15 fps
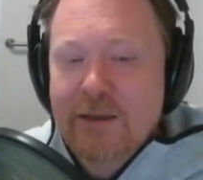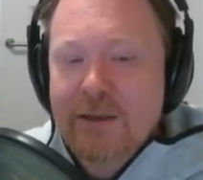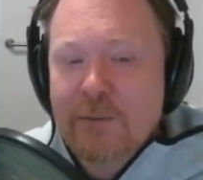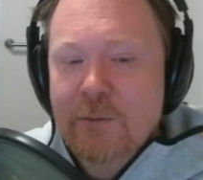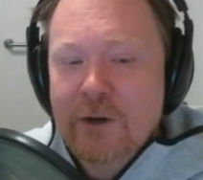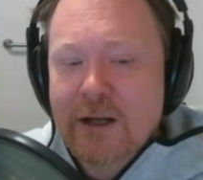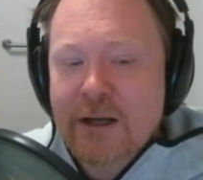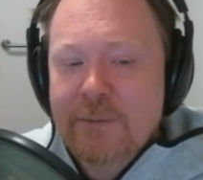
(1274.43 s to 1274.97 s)

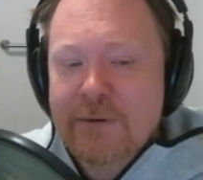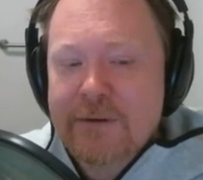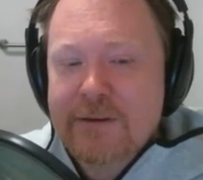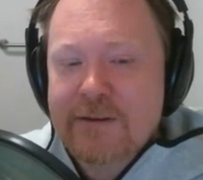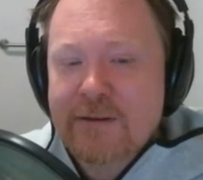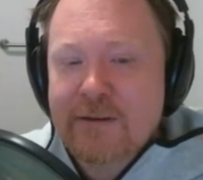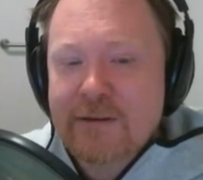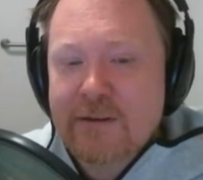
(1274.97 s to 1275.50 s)
then what
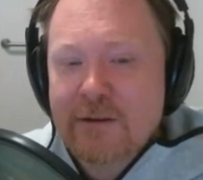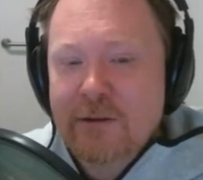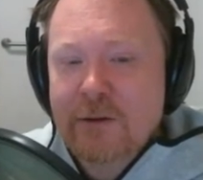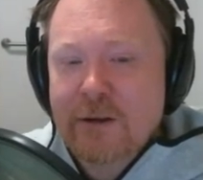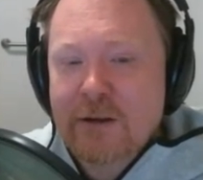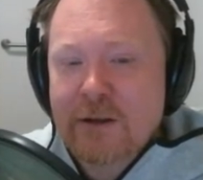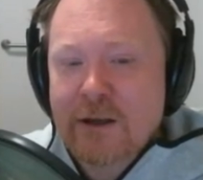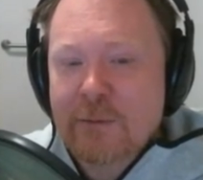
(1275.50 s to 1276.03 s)
happens is you
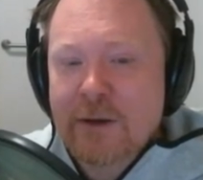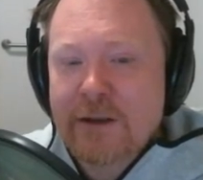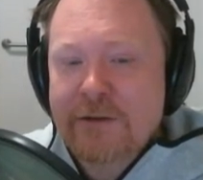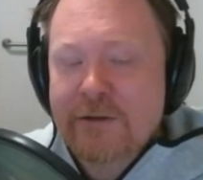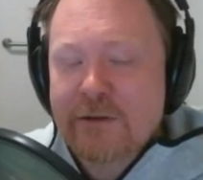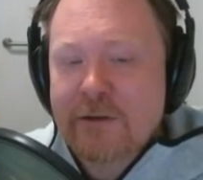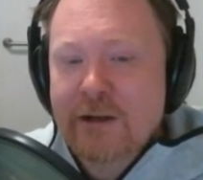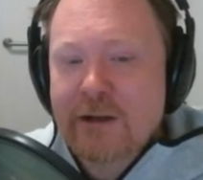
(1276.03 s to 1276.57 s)
can get
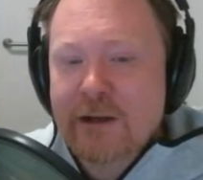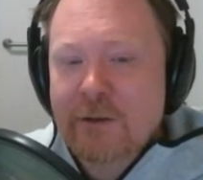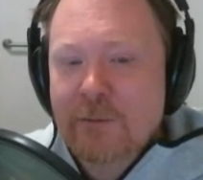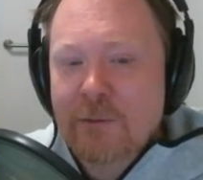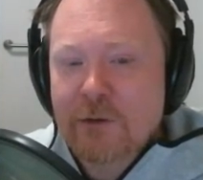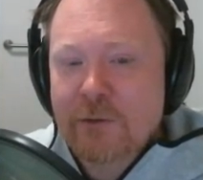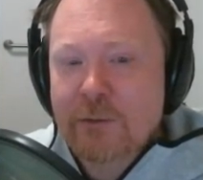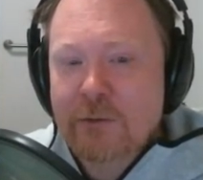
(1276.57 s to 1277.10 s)
mastery in
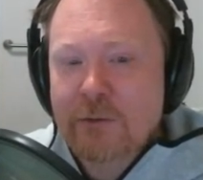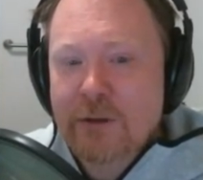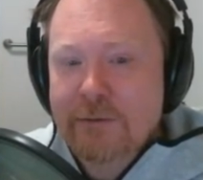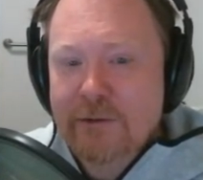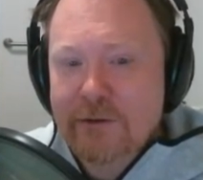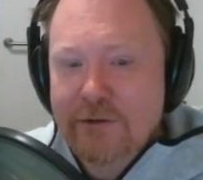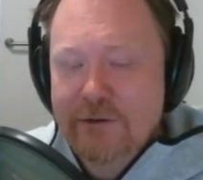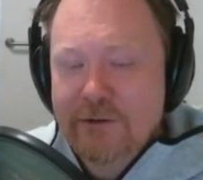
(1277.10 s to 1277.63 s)
multiple
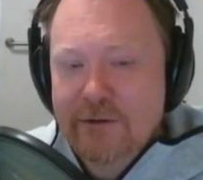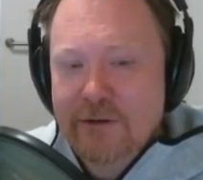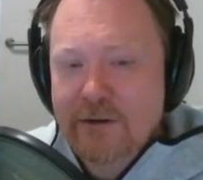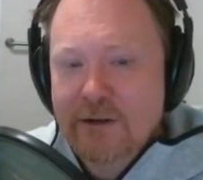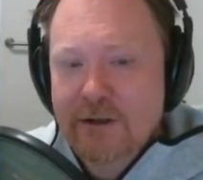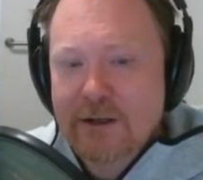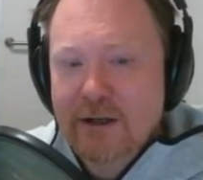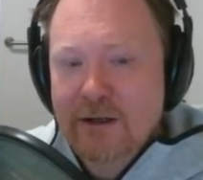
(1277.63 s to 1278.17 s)
levels.
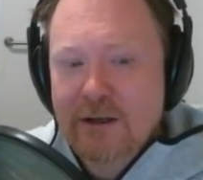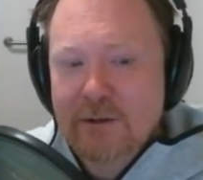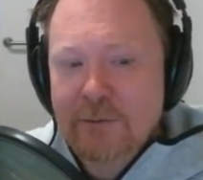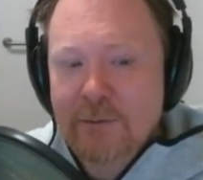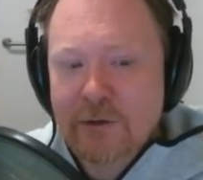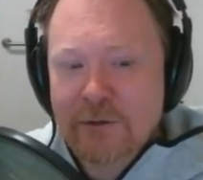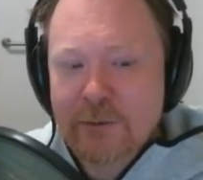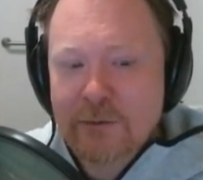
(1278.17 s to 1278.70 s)
Okay,
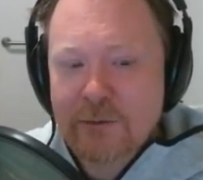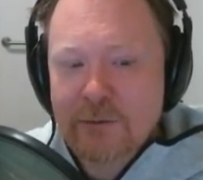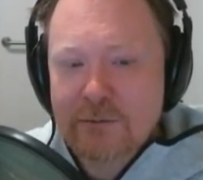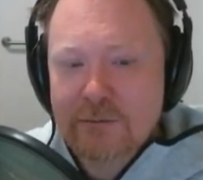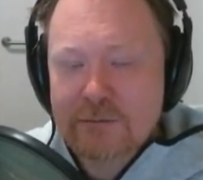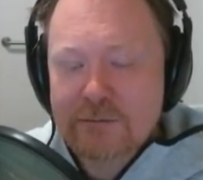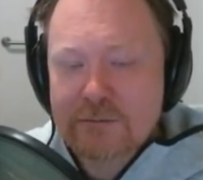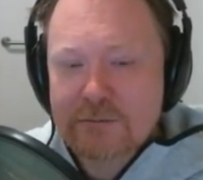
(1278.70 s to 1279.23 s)
multiple
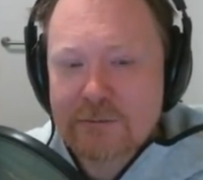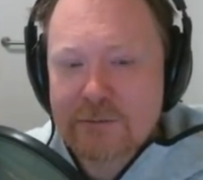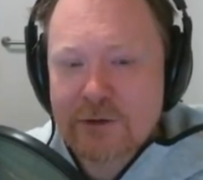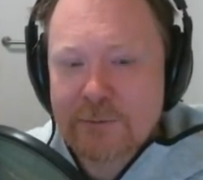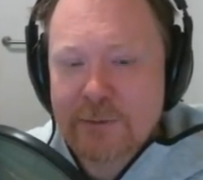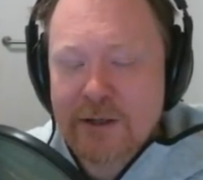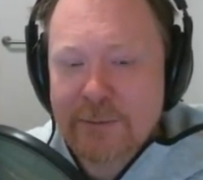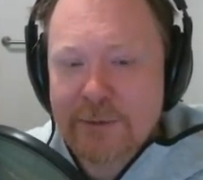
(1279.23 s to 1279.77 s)

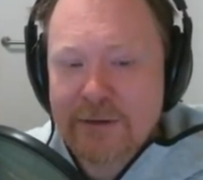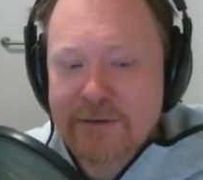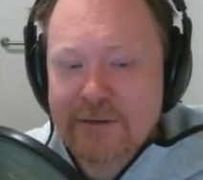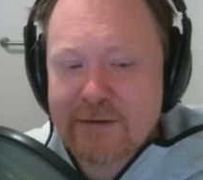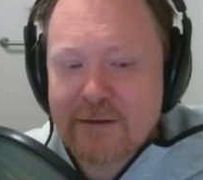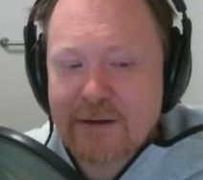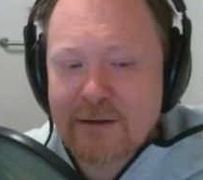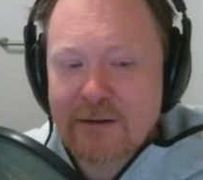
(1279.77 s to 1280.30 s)

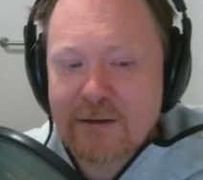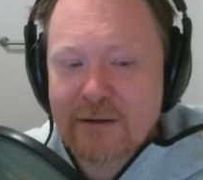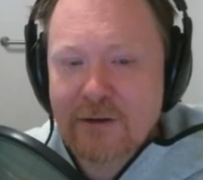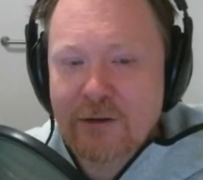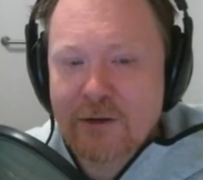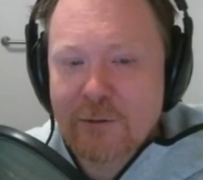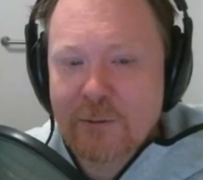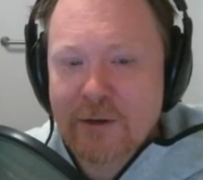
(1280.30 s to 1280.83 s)
departments
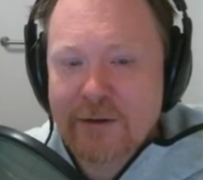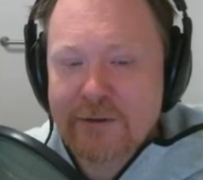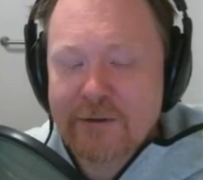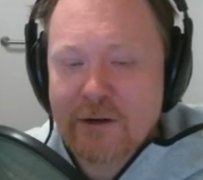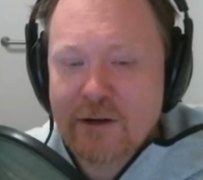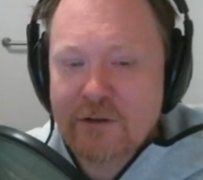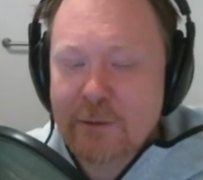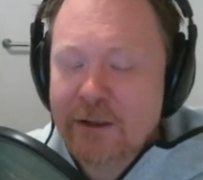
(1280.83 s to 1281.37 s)
you can
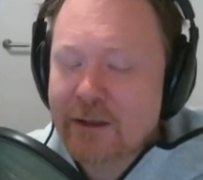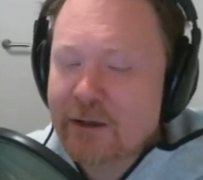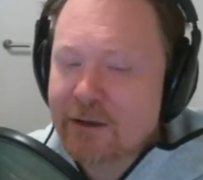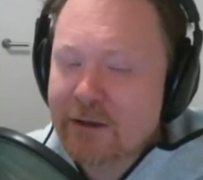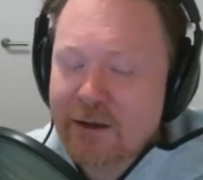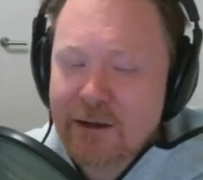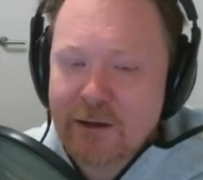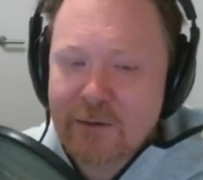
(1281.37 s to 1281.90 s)
master. I've been
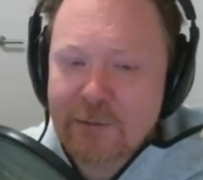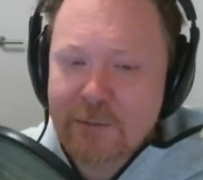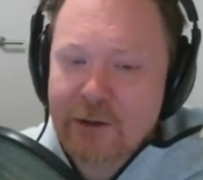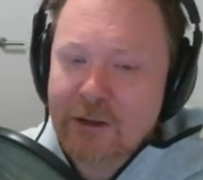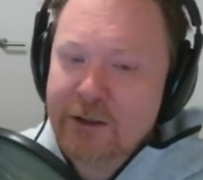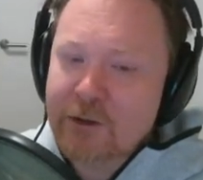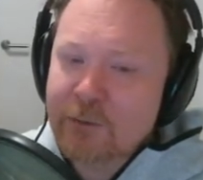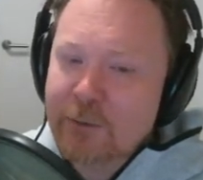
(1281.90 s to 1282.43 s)
in a
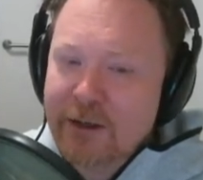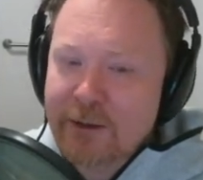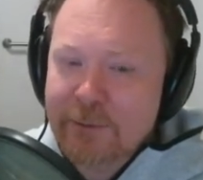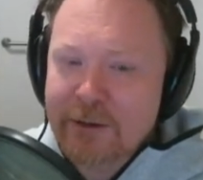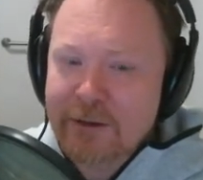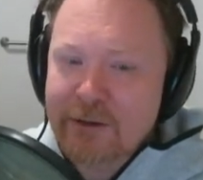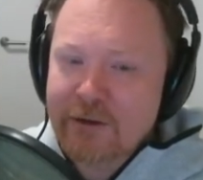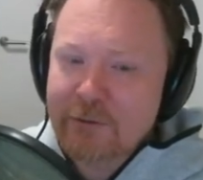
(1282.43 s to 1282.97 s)
modeling
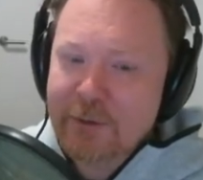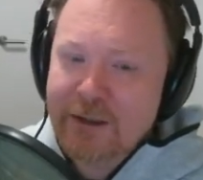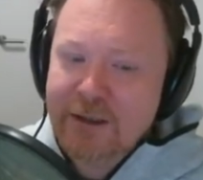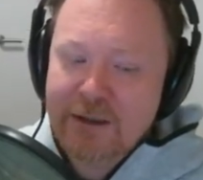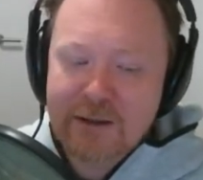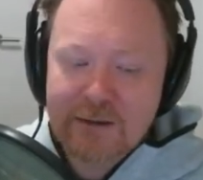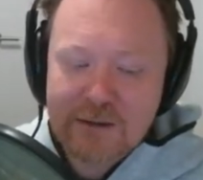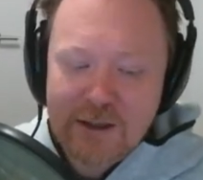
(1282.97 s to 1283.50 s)
department. I've
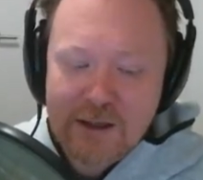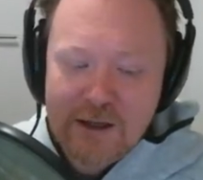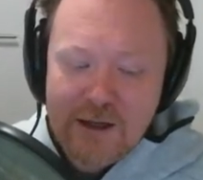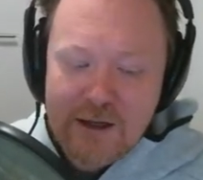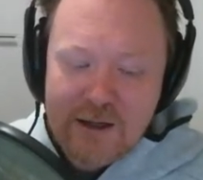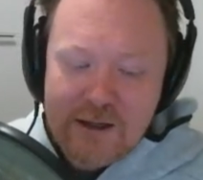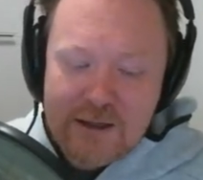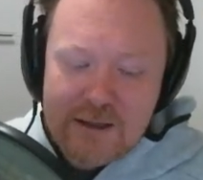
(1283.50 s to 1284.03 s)
been in
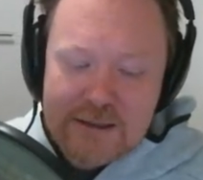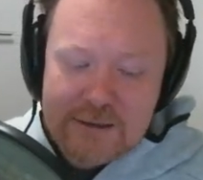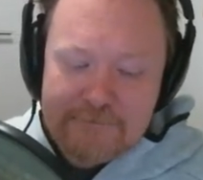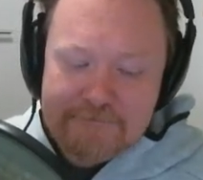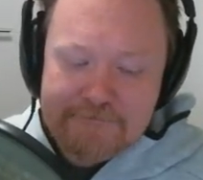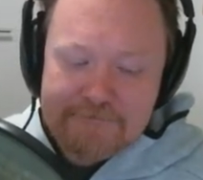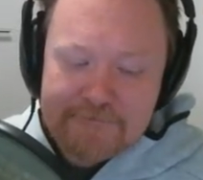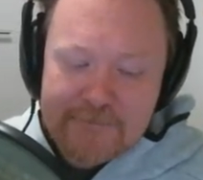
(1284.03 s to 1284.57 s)

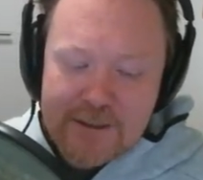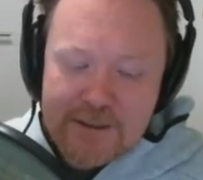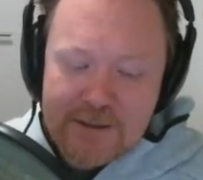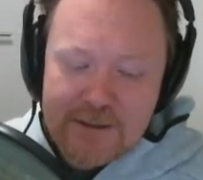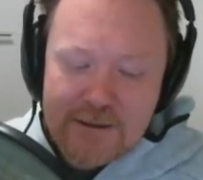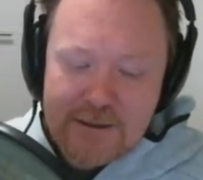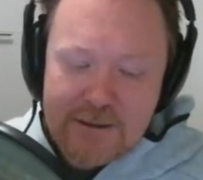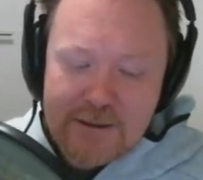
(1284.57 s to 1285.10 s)

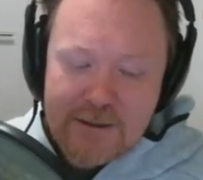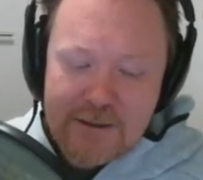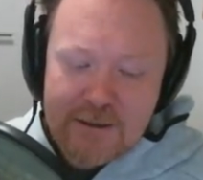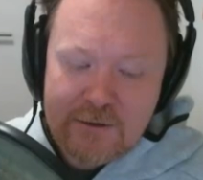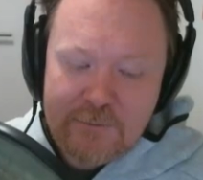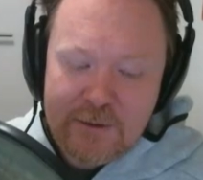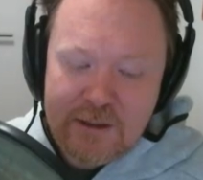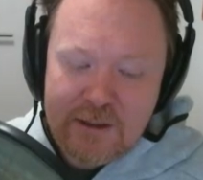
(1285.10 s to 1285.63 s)

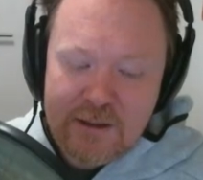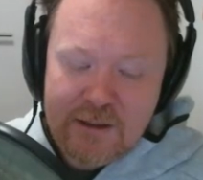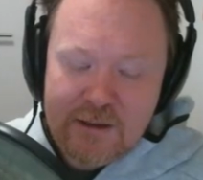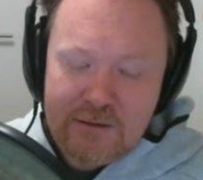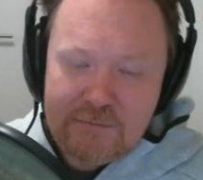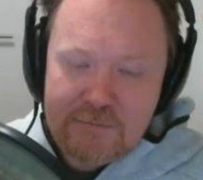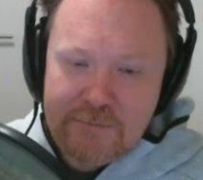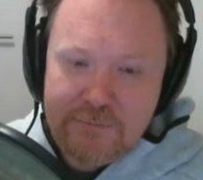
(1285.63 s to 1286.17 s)

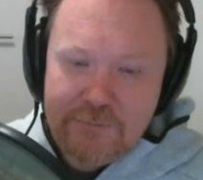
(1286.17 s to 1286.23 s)
a